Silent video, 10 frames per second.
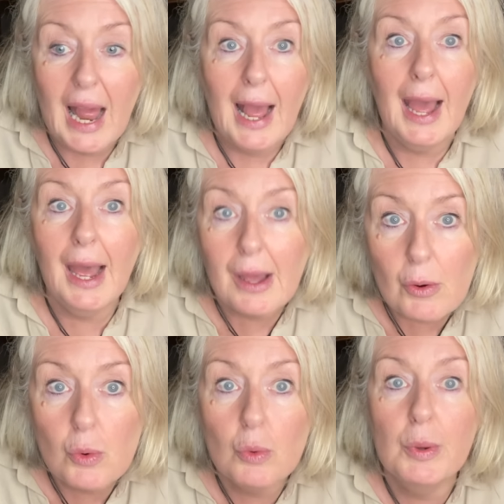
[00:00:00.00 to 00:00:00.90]

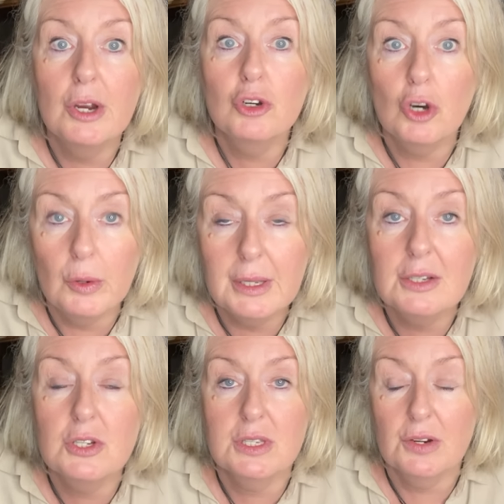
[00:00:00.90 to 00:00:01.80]
how we are going
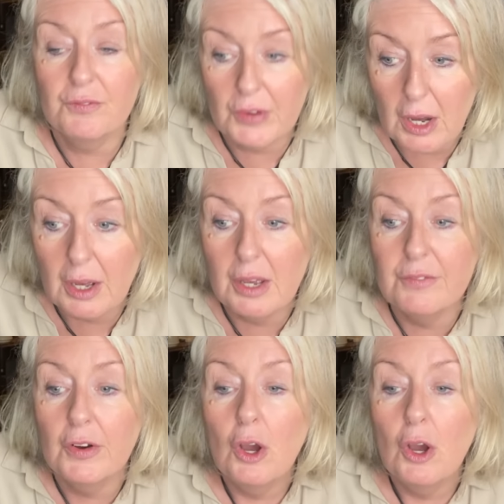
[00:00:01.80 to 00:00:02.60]
to survive